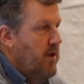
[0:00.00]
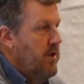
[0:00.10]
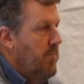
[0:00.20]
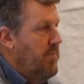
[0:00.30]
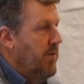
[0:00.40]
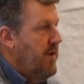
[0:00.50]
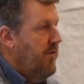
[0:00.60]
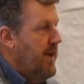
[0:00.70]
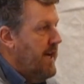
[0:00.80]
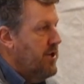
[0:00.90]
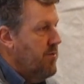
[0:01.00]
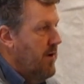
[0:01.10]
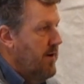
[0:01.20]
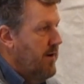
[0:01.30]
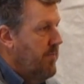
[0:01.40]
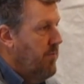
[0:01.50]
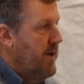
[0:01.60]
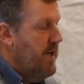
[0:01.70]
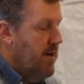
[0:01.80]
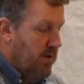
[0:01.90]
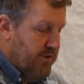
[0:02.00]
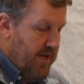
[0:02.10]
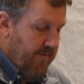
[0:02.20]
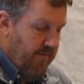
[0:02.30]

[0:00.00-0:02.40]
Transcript: you know building sanctuaries putting culch out